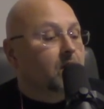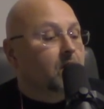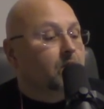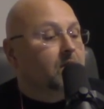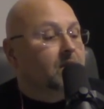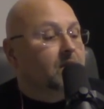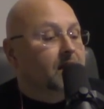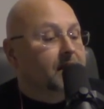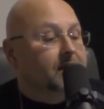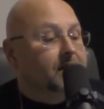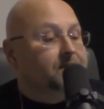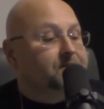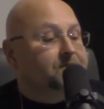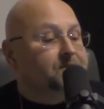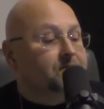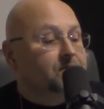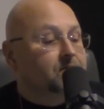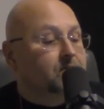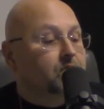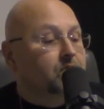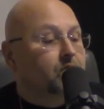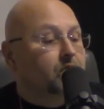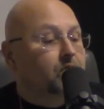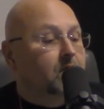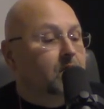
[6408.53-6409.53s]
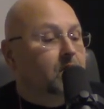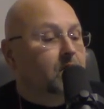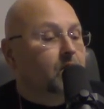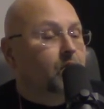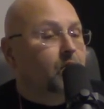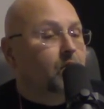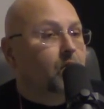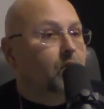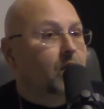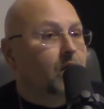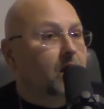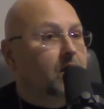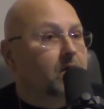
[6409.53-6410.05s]
related to. Yeah.
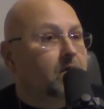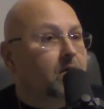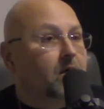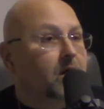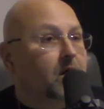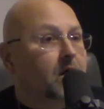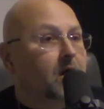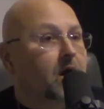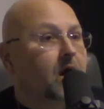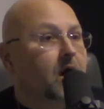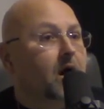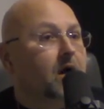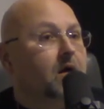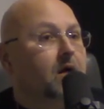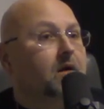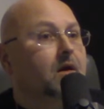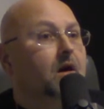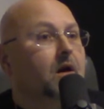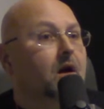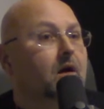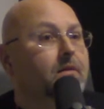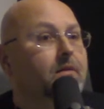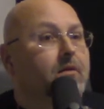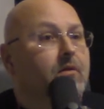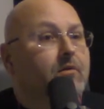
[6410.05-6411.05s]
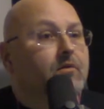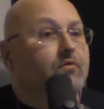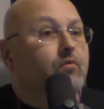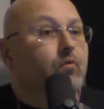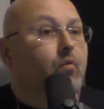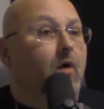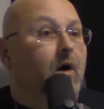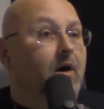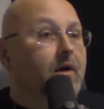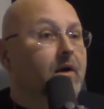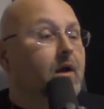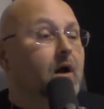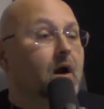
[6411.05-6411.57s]
Oh, God, God. There's
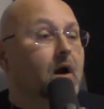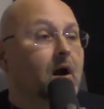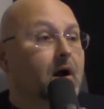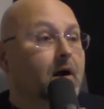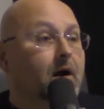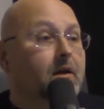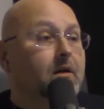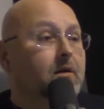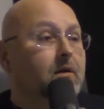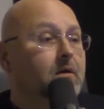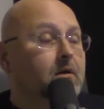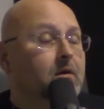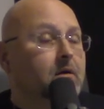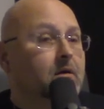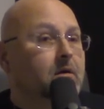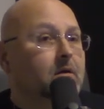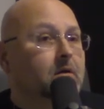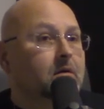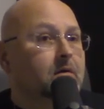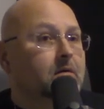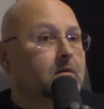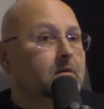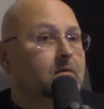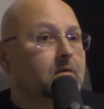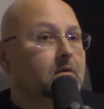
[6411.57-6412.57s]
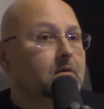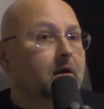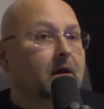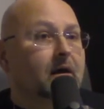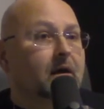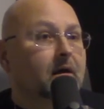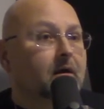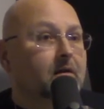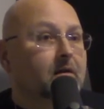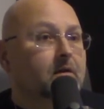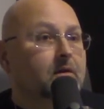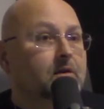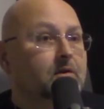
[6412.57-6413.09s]
one God. Okay. Got
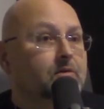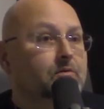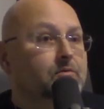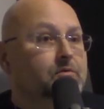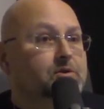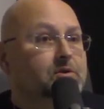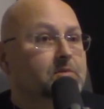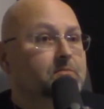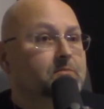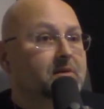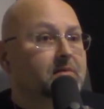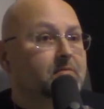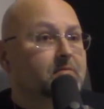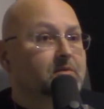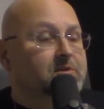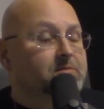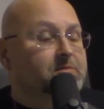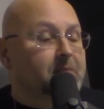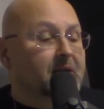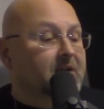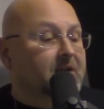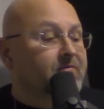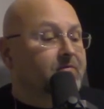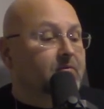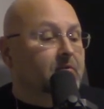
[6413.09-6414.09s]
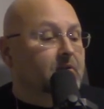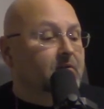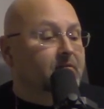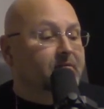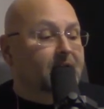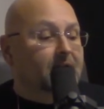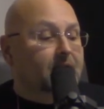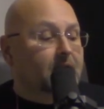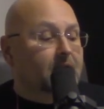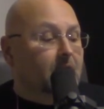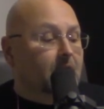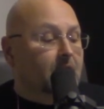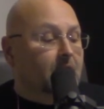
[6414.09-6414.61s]
and it. you should be respectful of
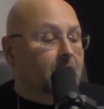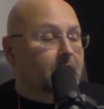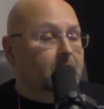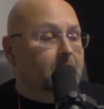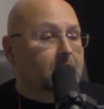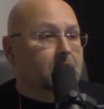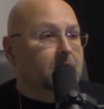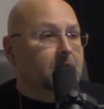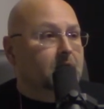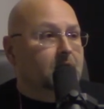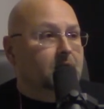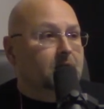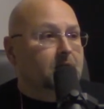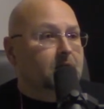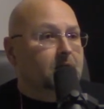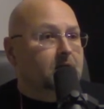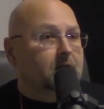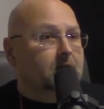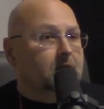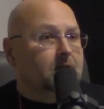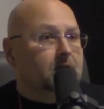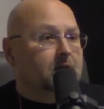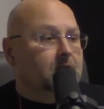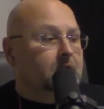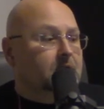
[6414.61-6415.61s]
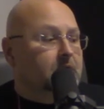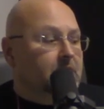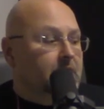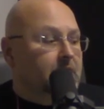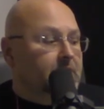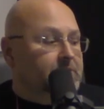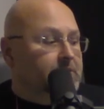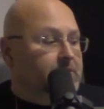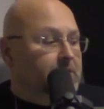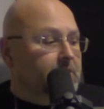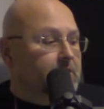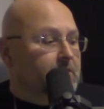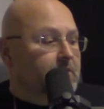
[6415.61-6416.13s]
that God. Yeah. And then
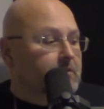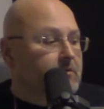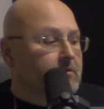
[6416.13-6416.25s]
that's it.